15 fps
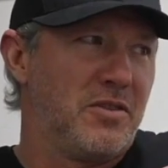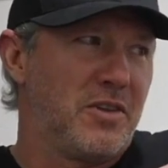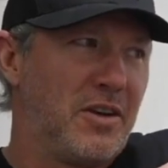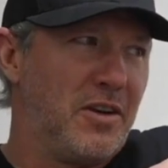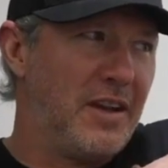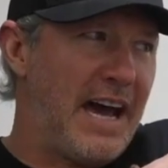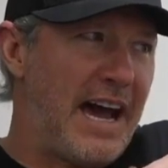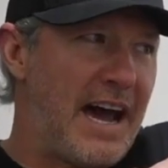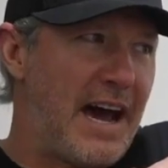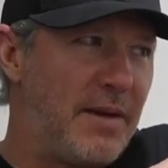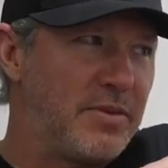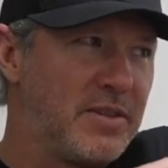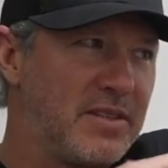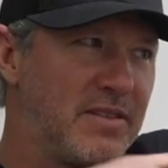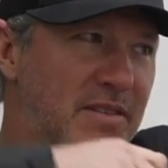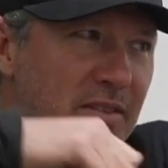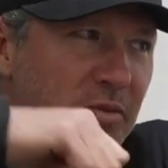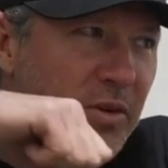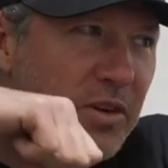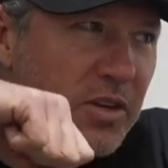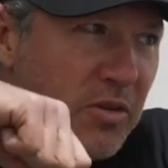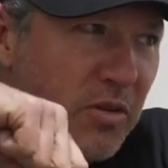collapse
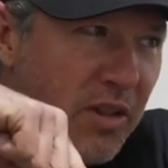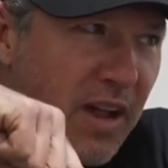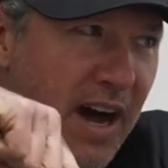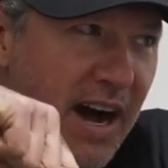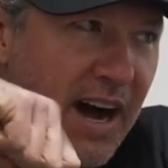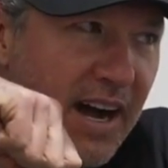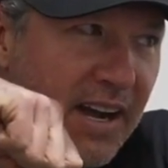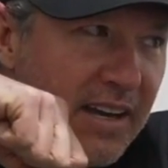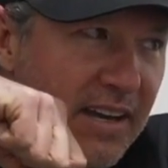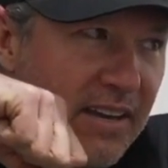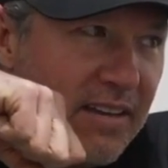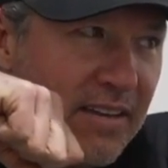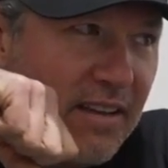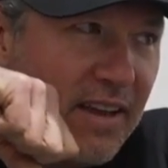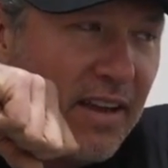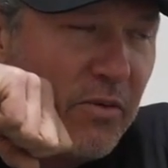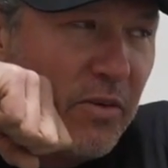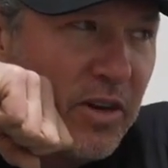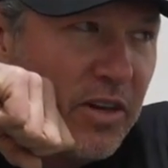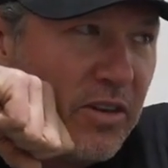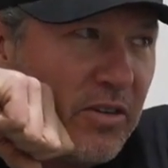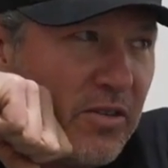and when you lock and
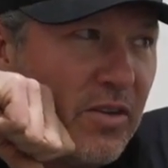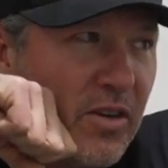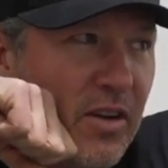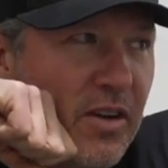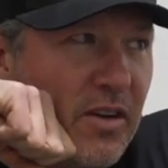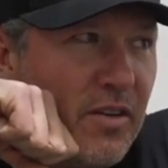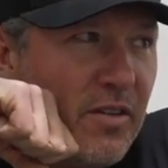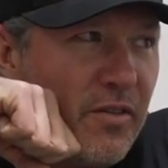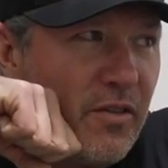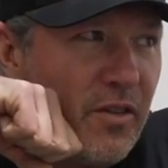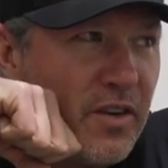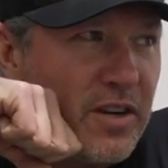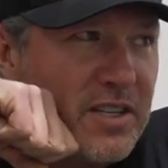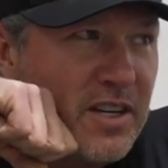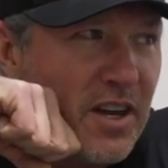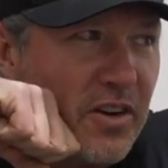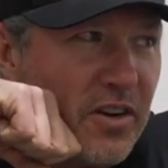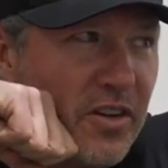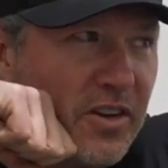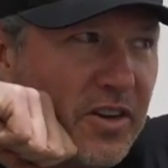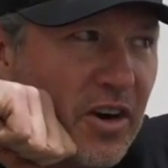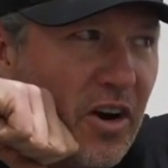when you freeze under
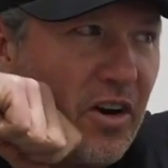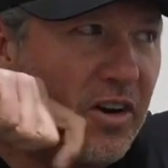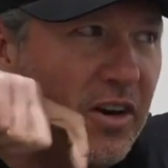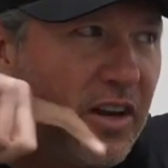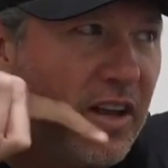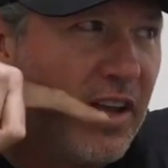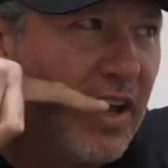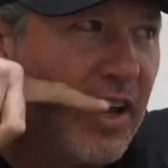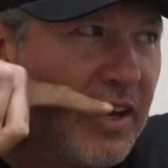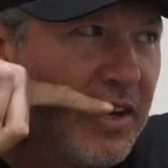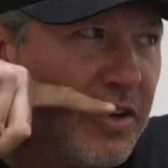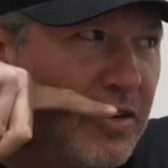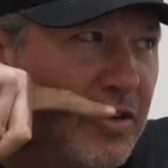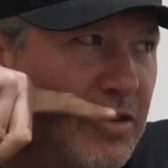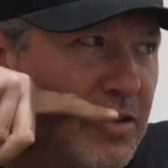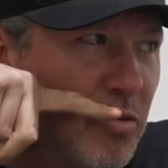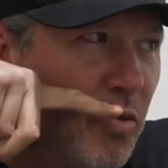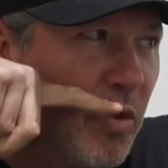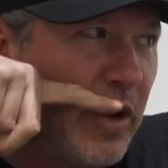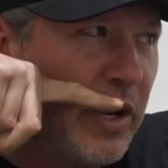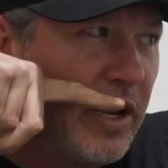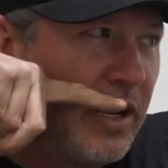the target and you just
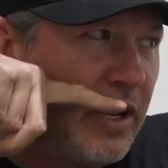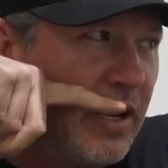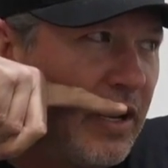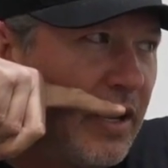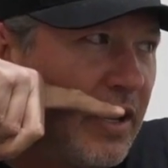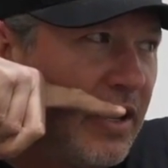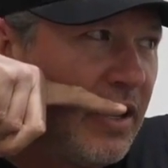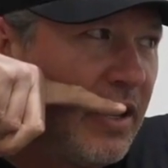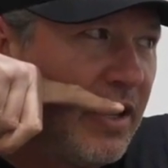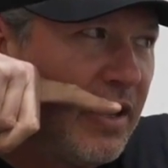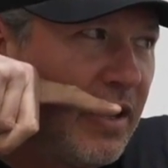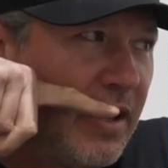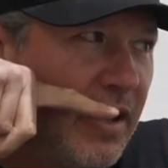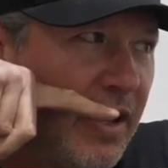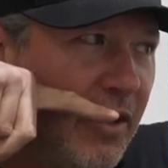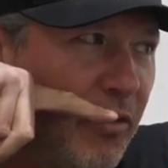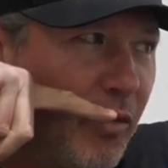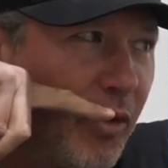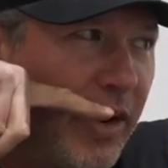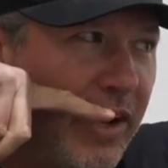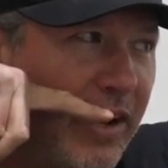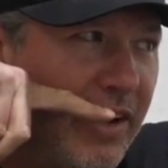wait and
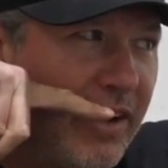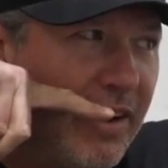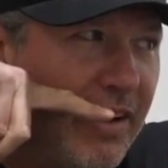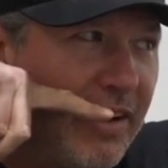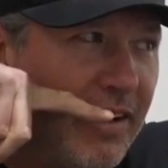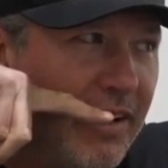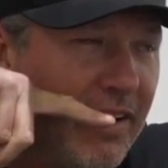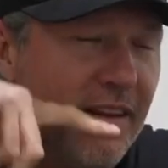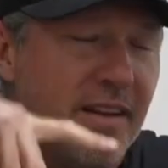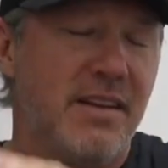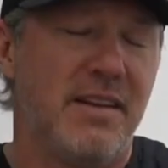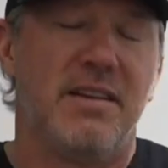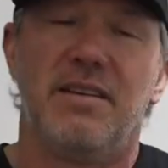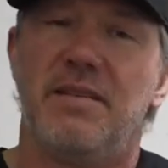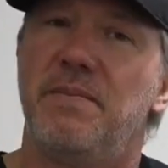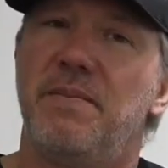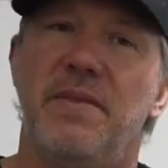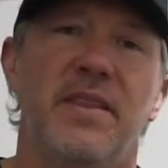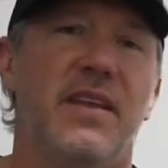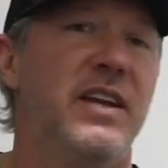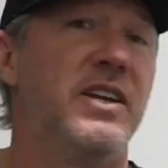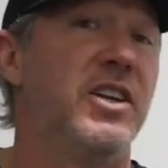wait,
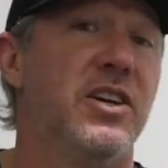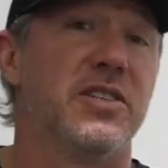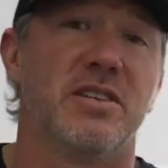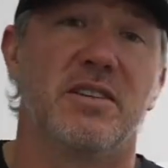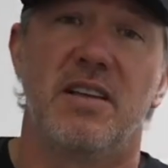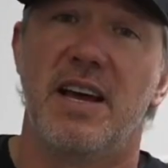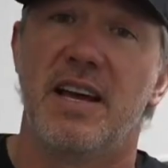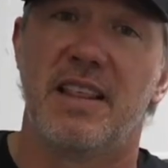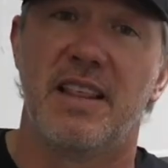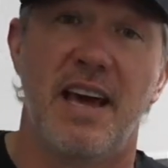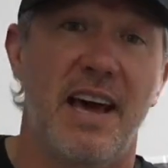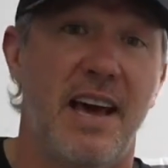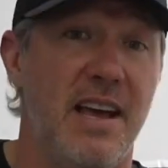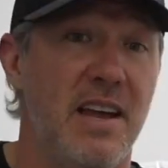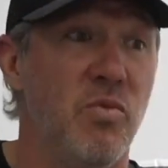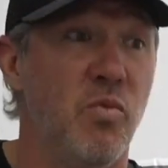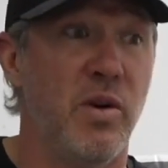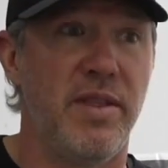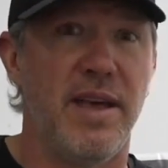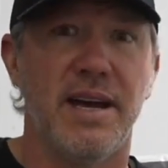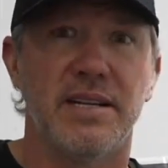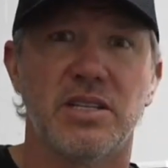it doesn't like that. And
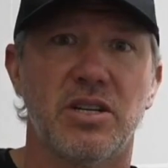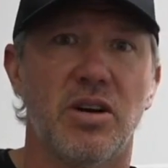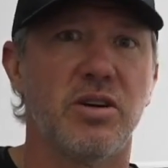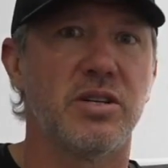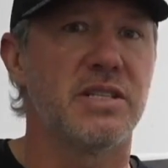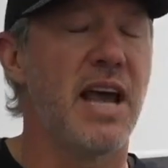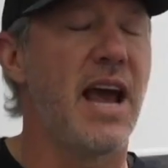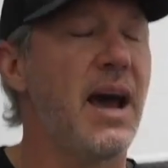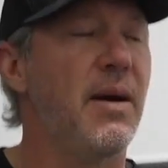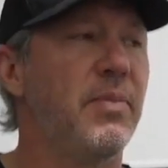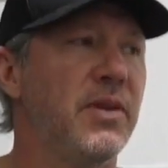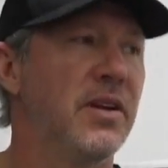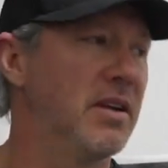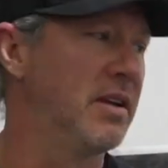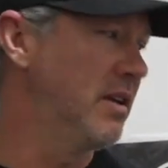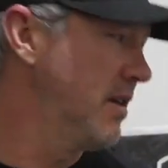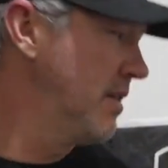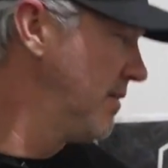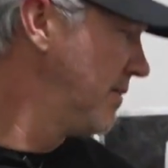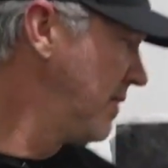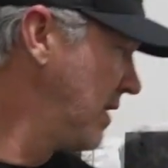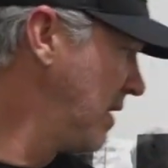when that starts happening
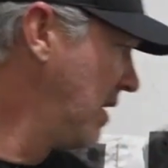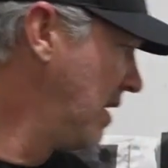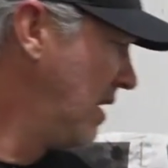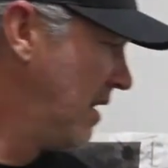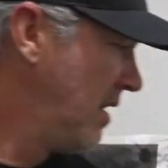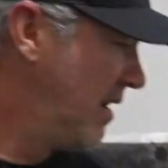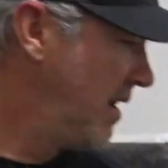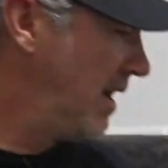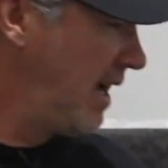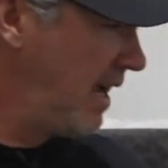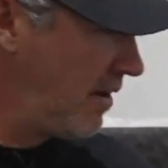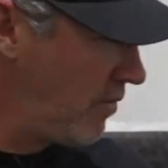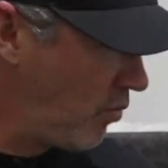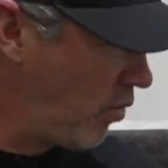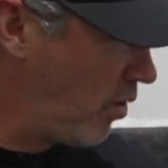and